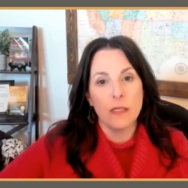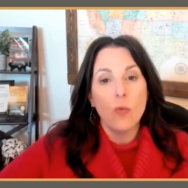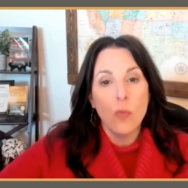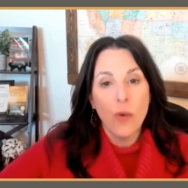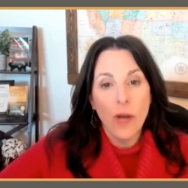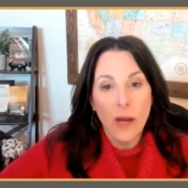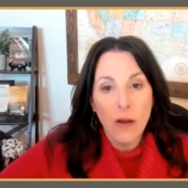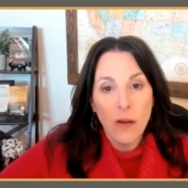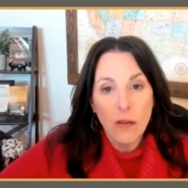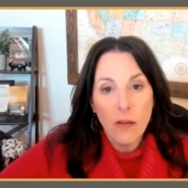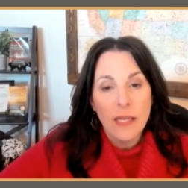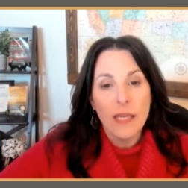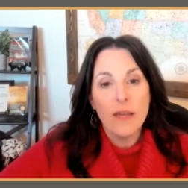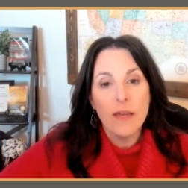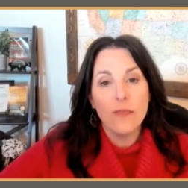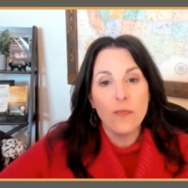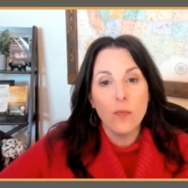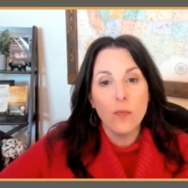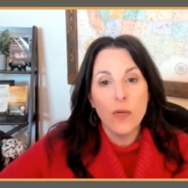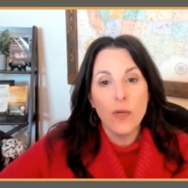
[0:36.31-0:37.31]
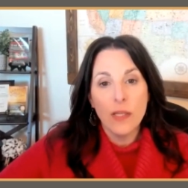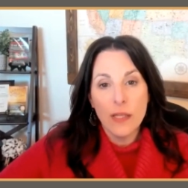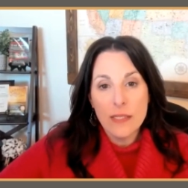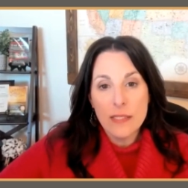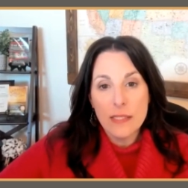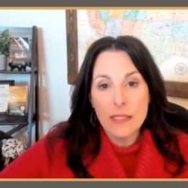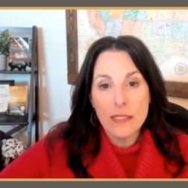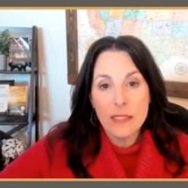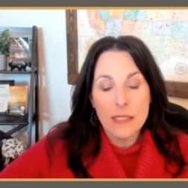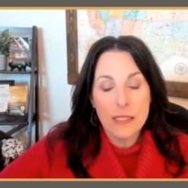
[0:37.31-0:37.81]
Well, if we
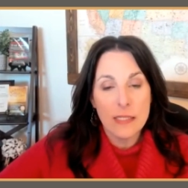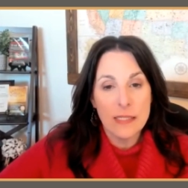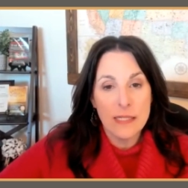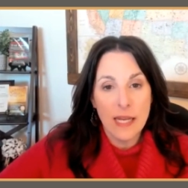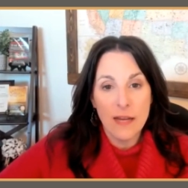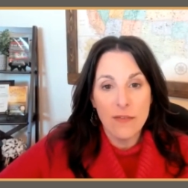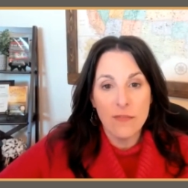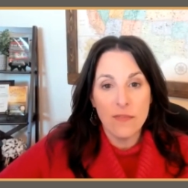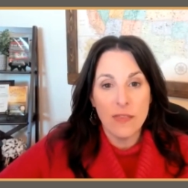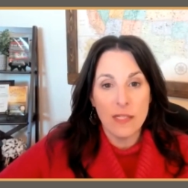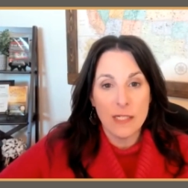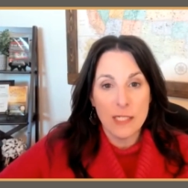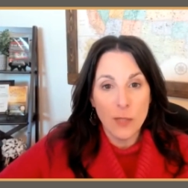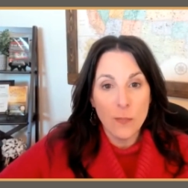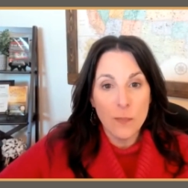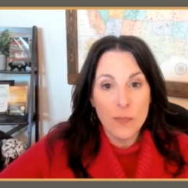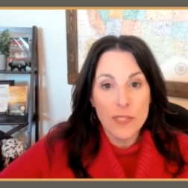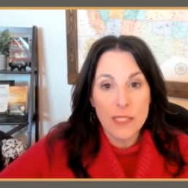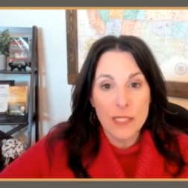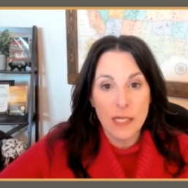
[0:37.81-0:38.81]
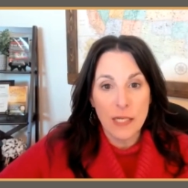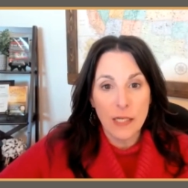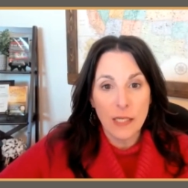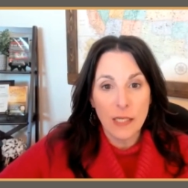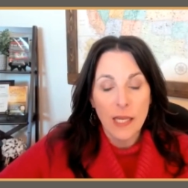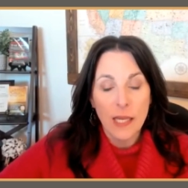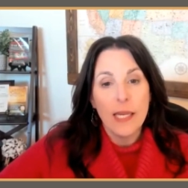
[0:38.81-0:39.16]
listen to Dave the dipstick